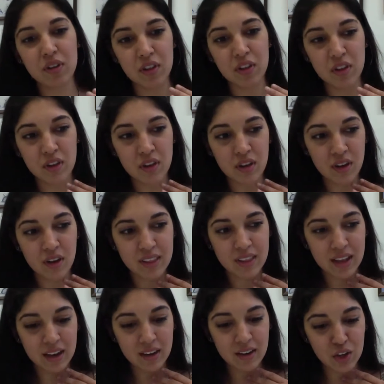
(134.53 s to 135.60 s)

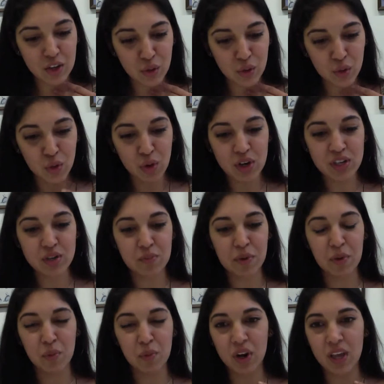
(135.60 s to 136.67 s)
that you're going to be
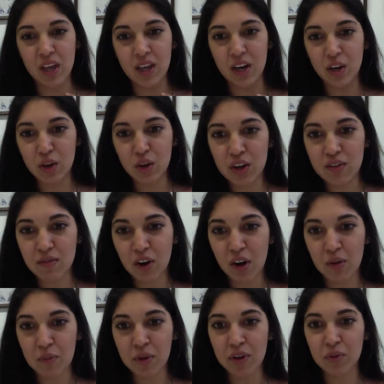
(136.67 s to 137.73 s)
working in a good
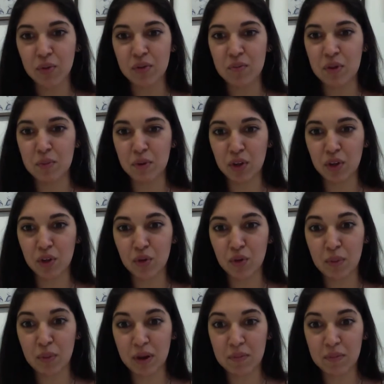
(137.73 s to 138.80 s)
environment with people you
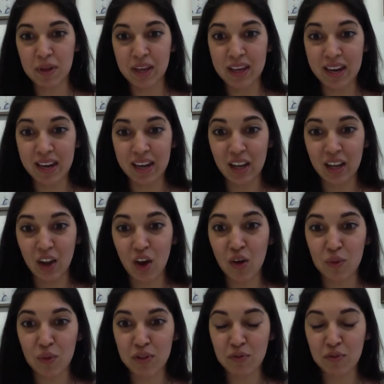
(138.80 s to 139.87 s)
might be getting along
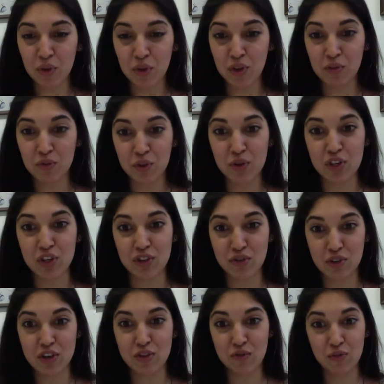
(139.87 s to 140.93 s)
with for the future 3
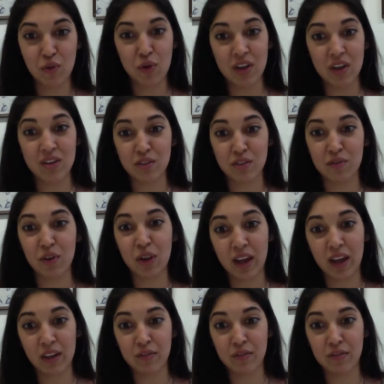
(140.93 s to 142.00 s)
to 4 years of your
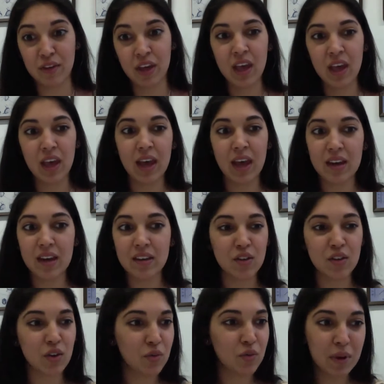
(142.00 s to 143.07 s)
life. And, you
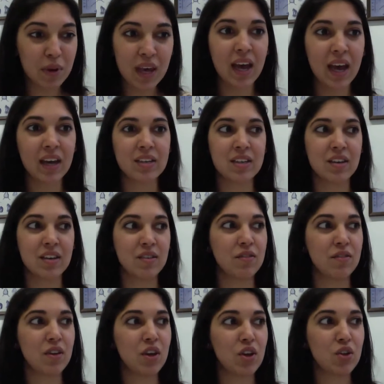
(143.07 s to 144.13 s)
know, be active,
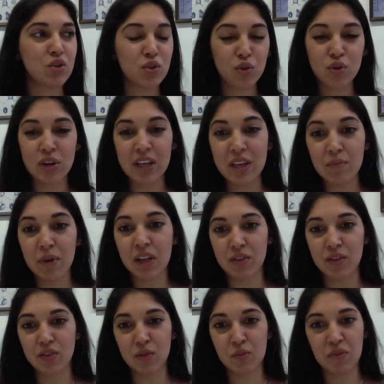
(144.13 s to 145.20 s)
email the
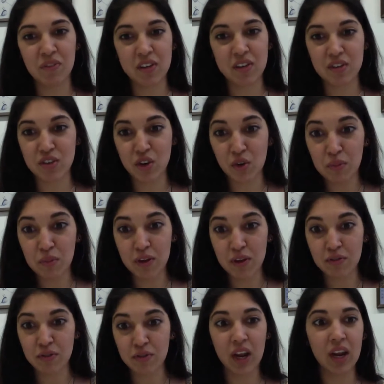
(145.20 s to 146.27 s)
supervisor, don't be
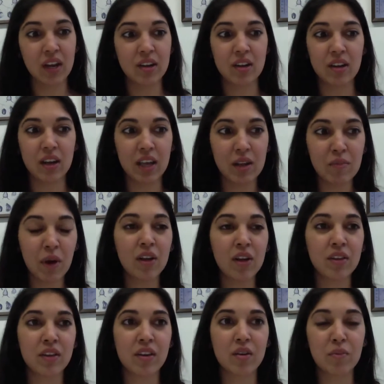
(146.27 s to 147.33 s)
afraid, email
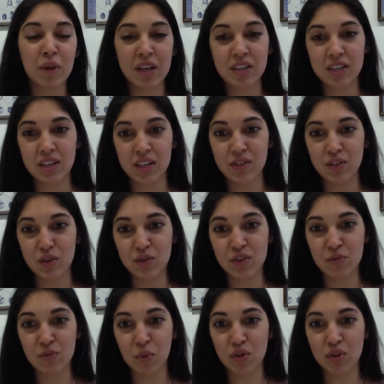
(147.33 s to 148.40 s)
the PhD students,
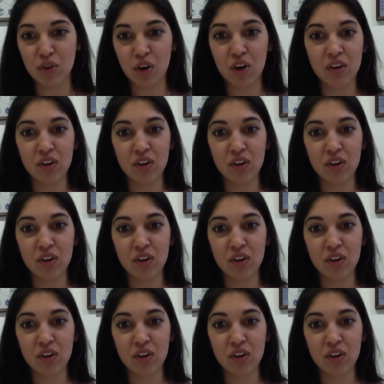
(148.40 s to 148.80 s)
postdoc,